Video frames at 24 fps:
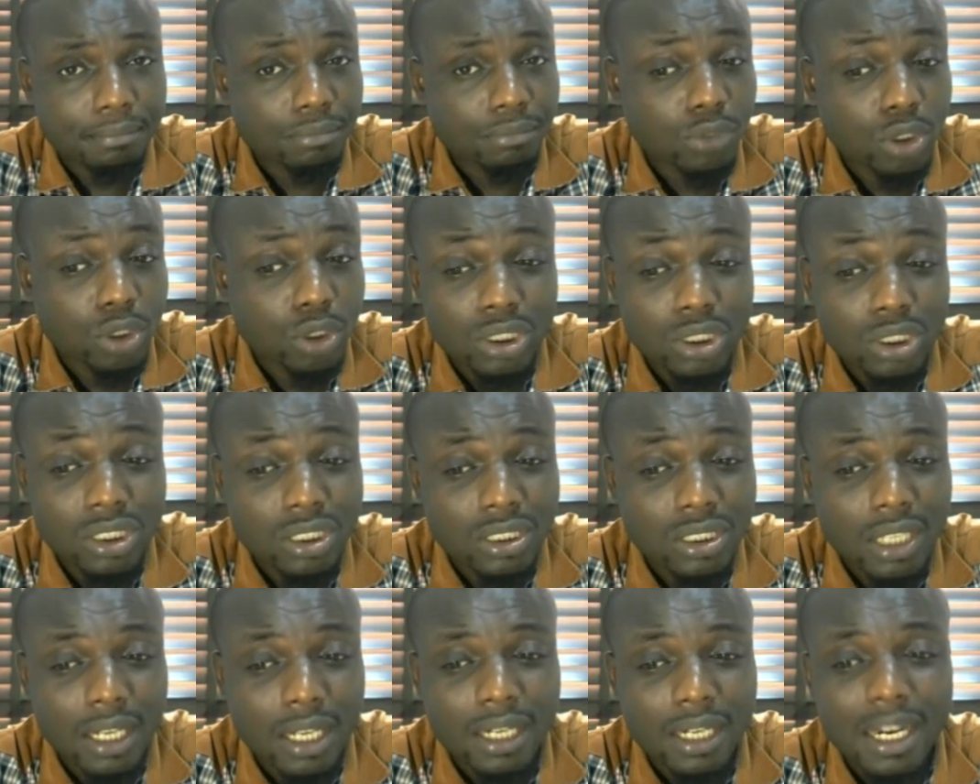Do you
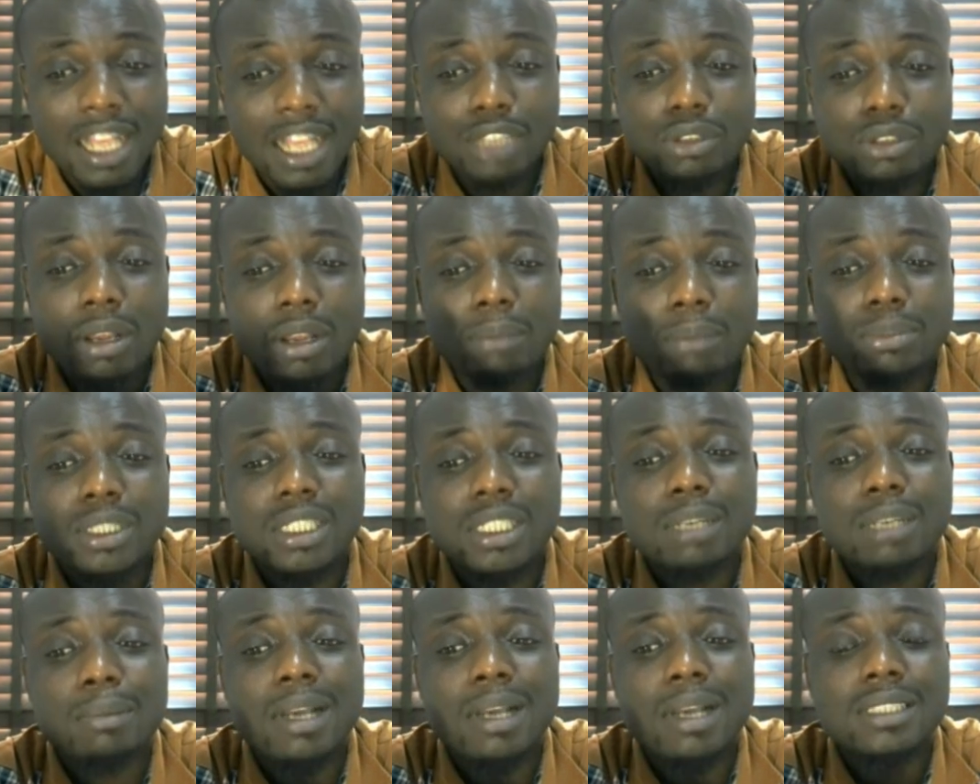understand? That's why I'm
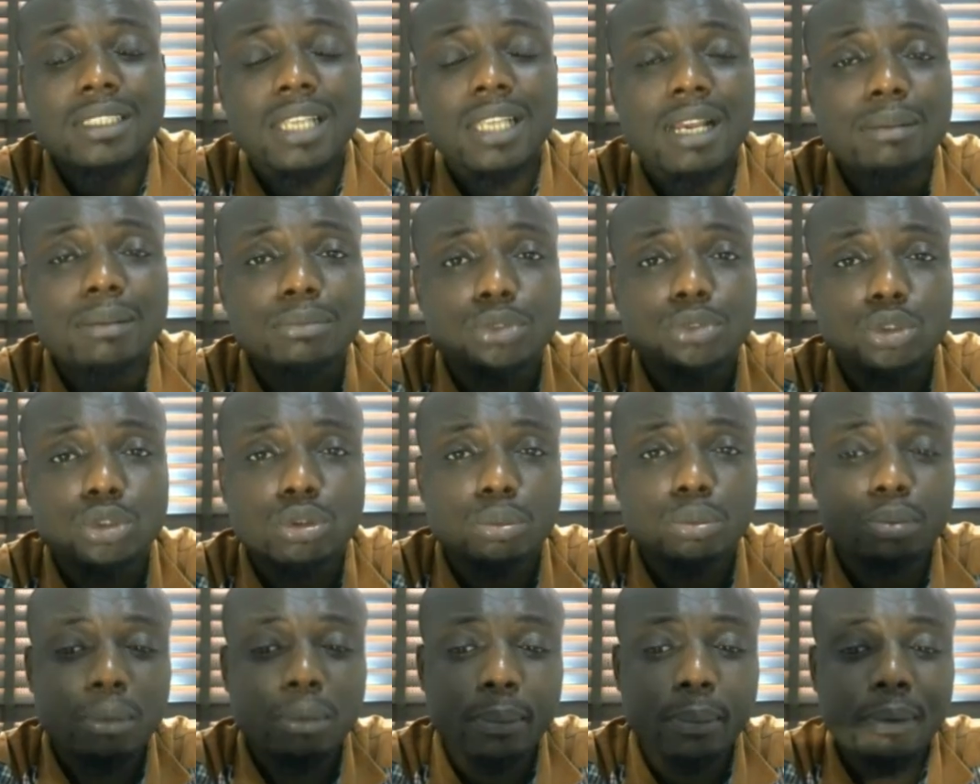taking my time to
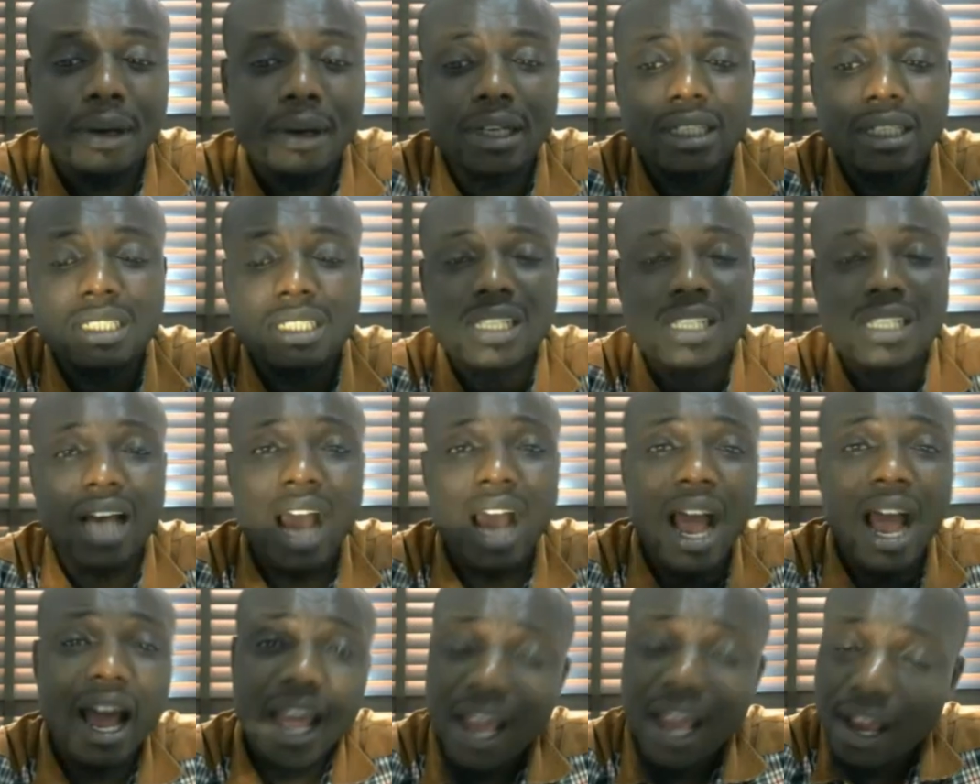prepare this
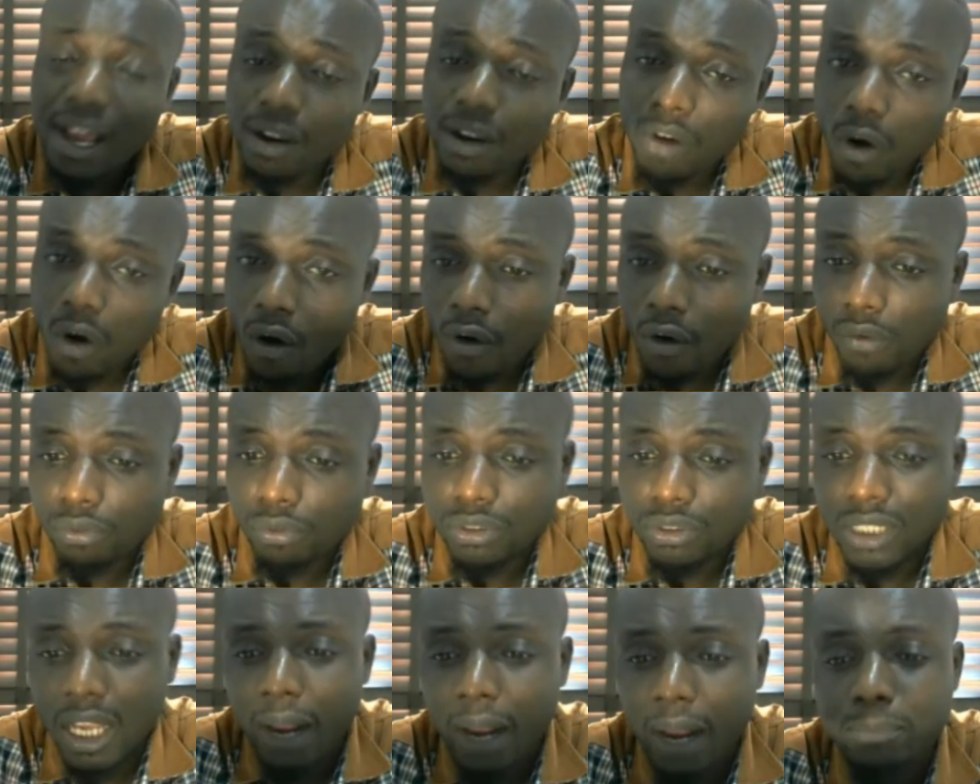ahead of
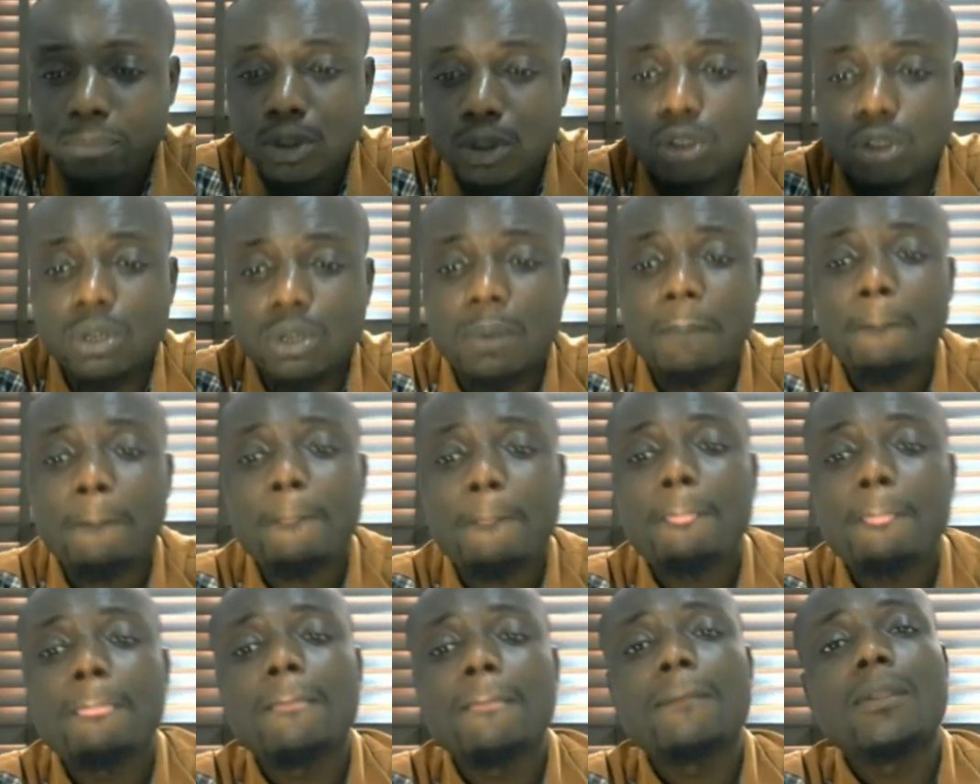time. So
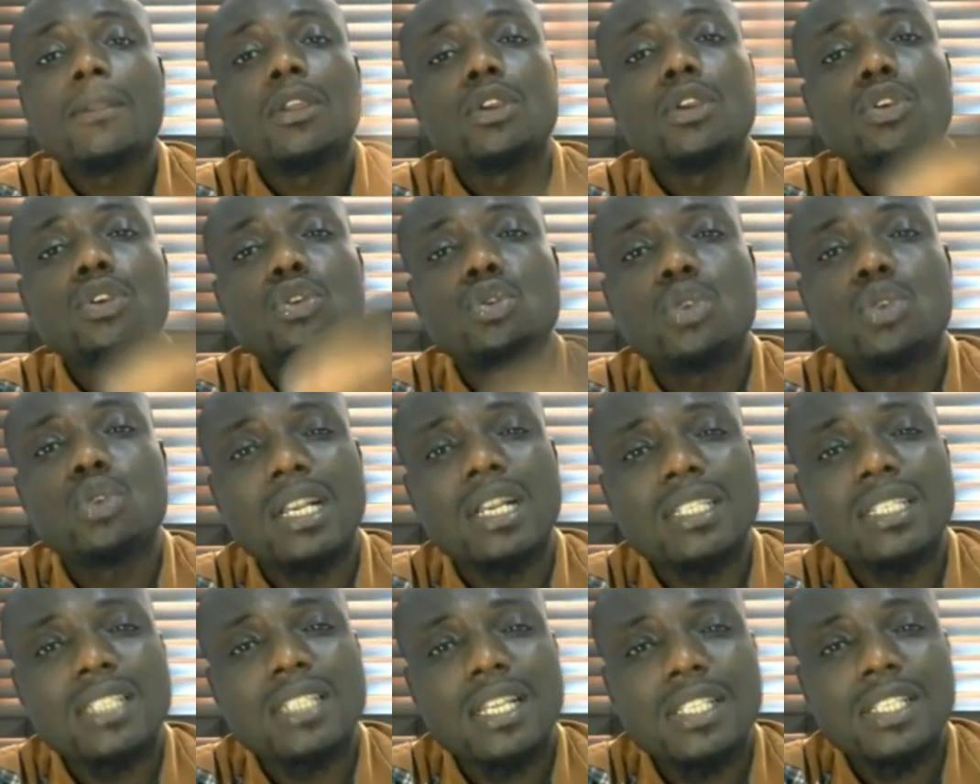you
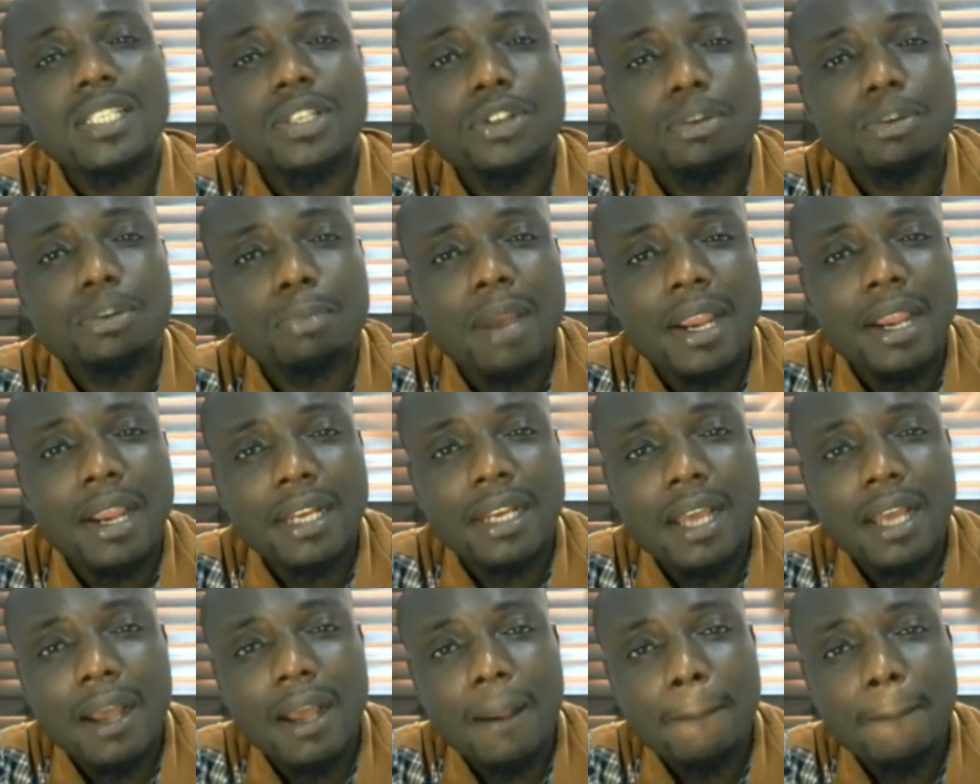can set a
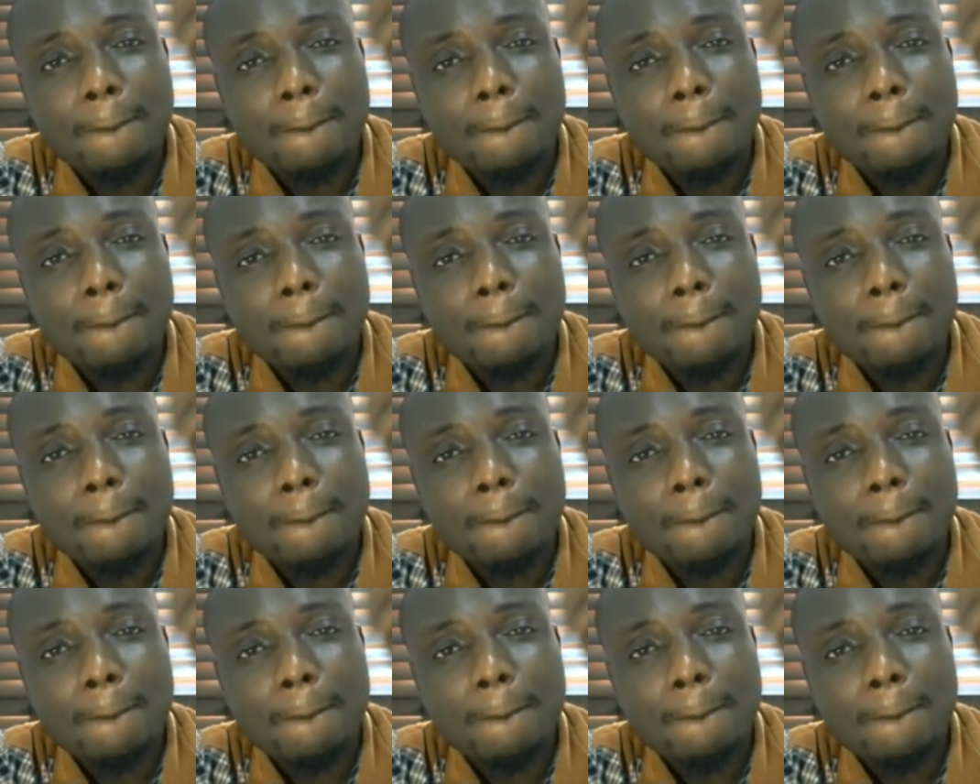reminder